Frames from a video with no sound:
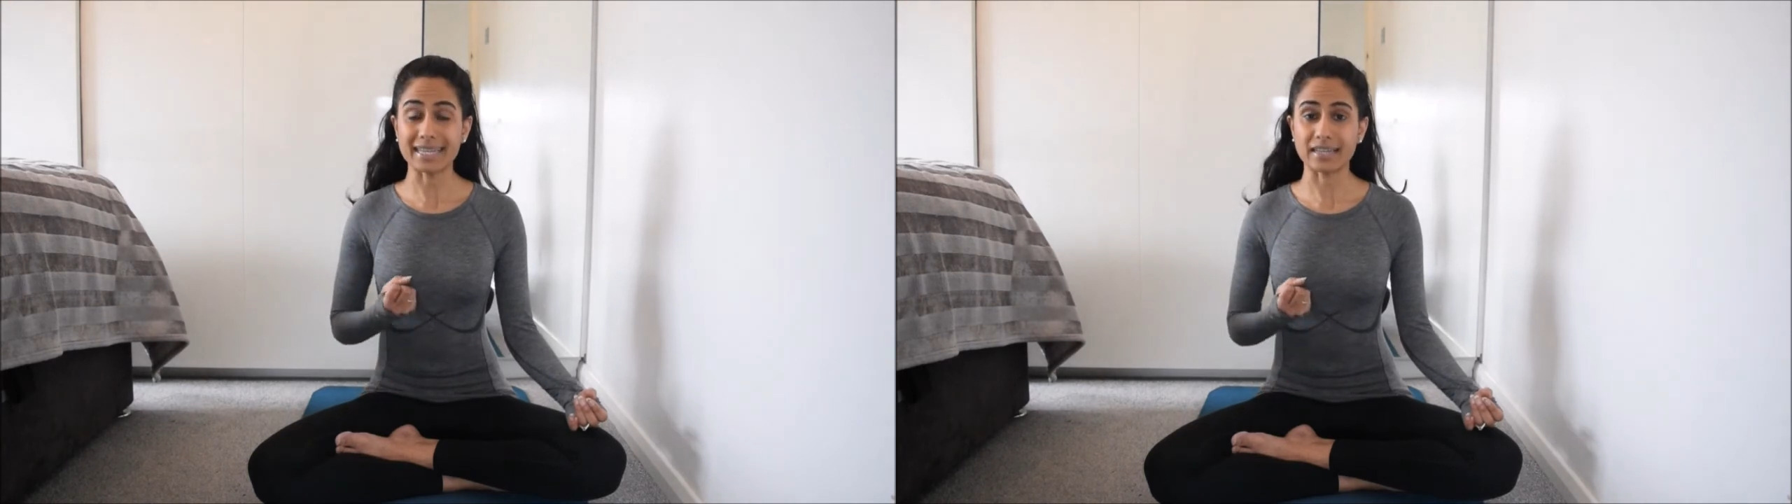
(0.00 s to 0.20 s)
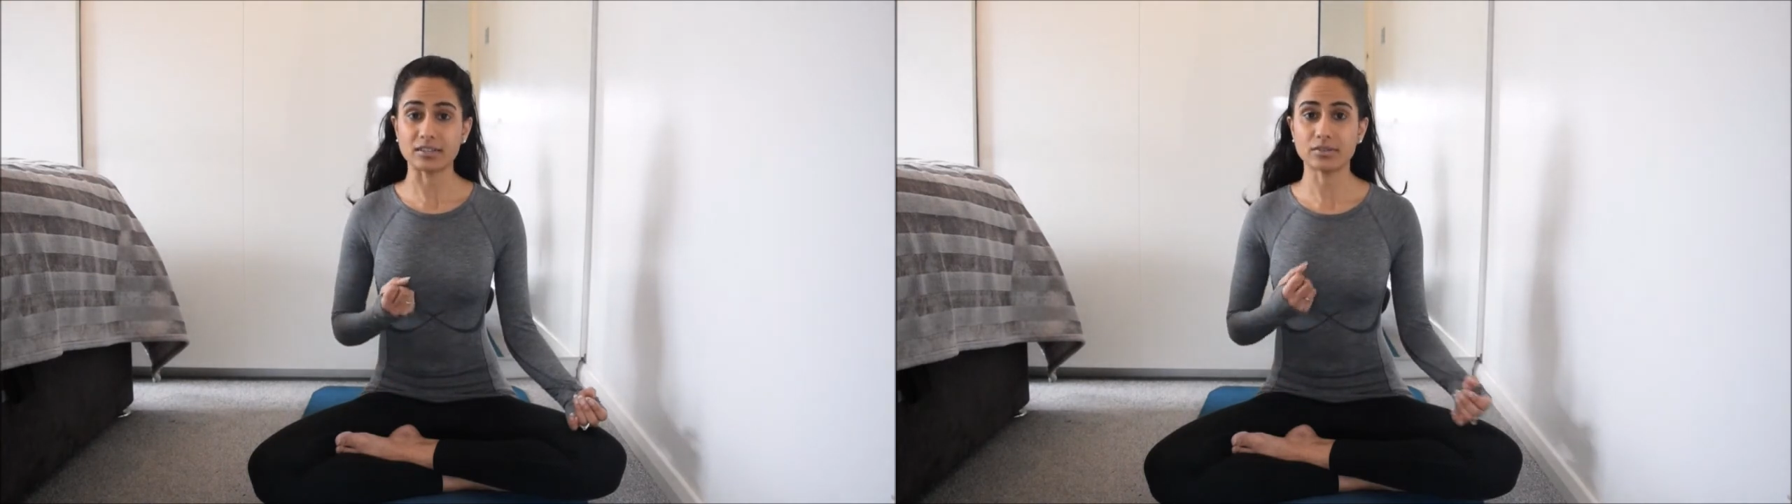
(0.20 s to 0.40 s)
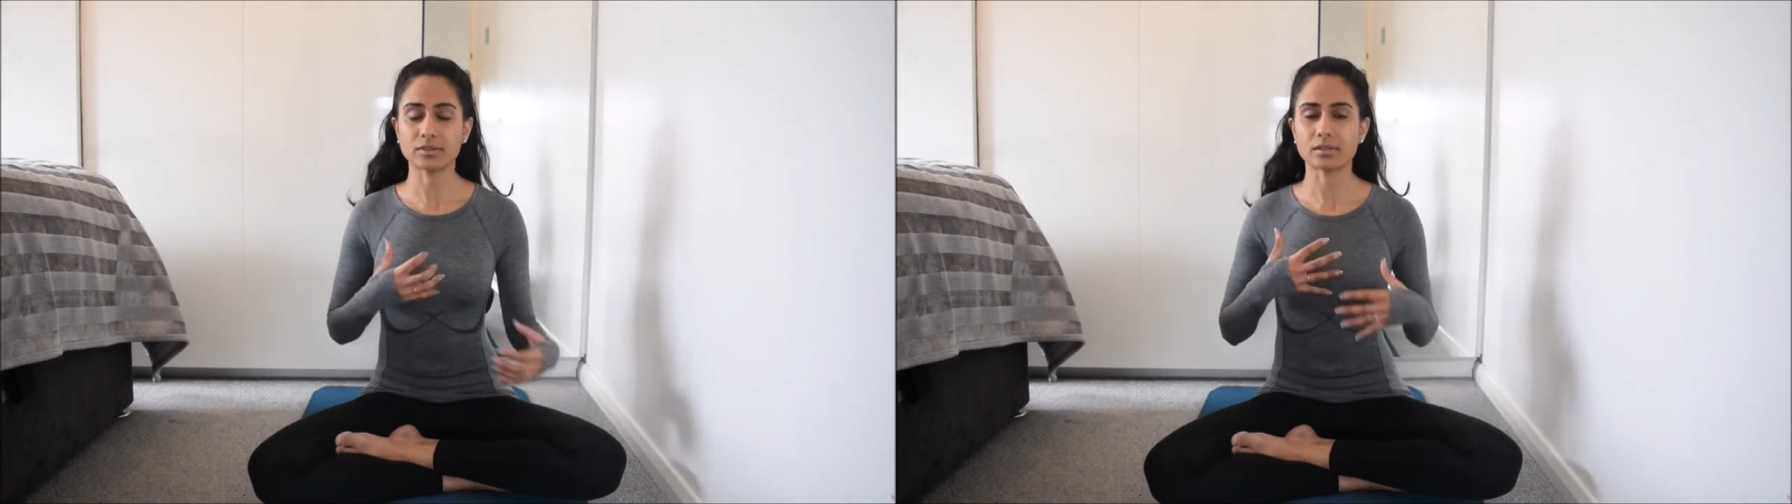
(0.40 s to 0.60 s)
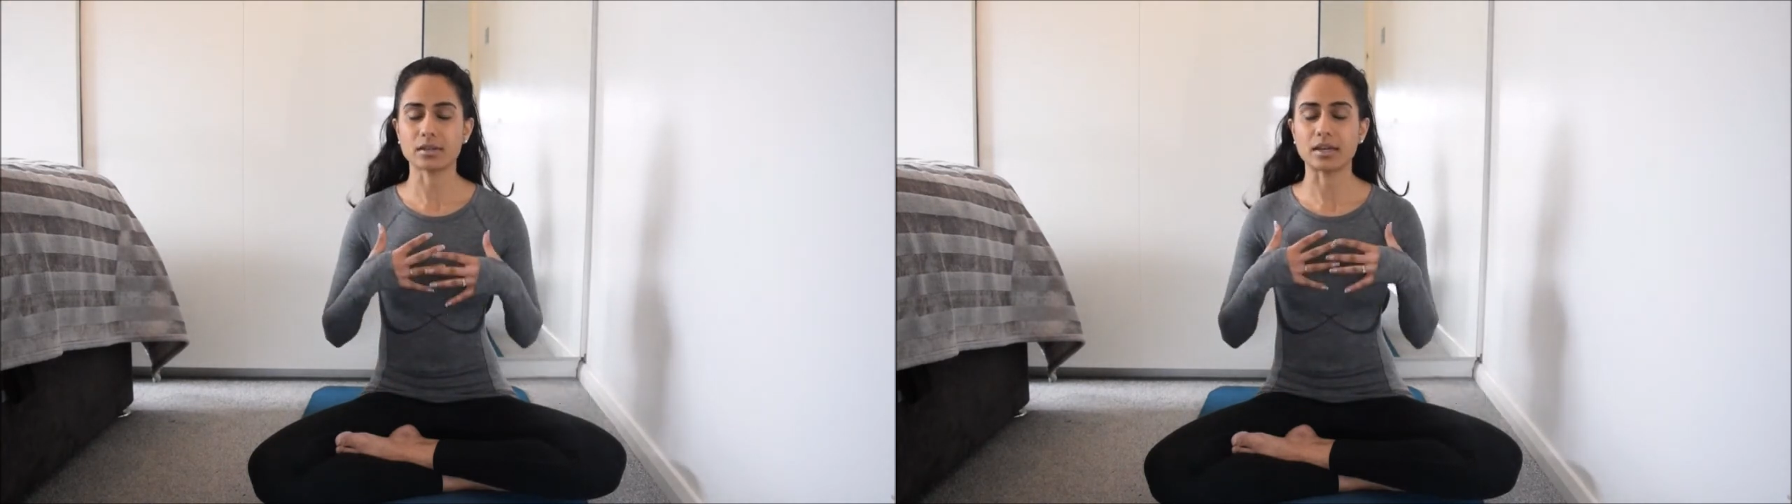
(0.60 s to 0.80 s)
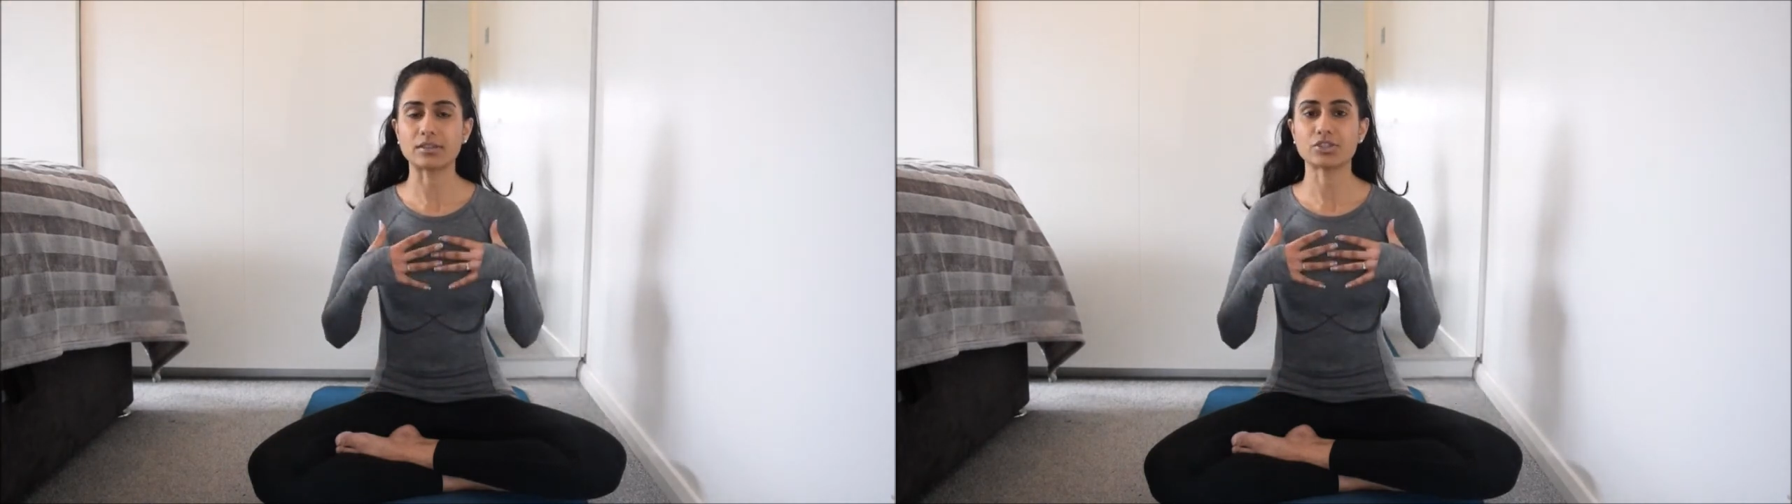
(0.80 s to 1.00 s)
in so
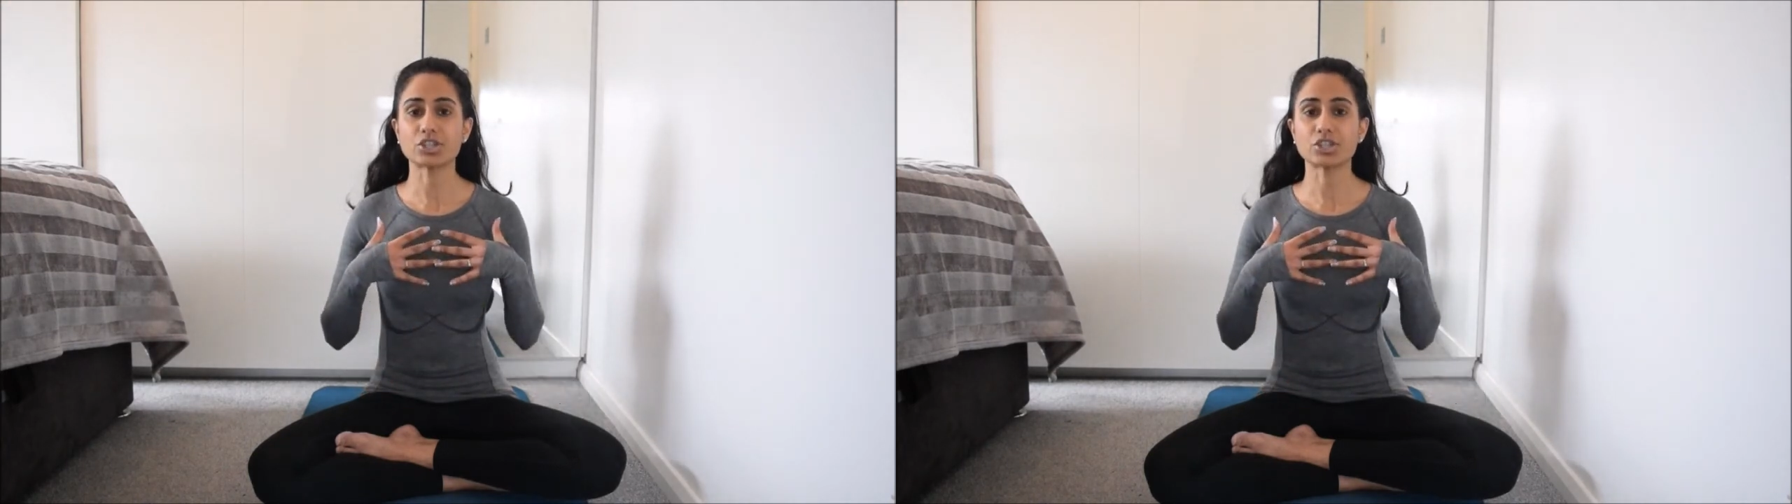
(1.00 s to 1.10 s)
that the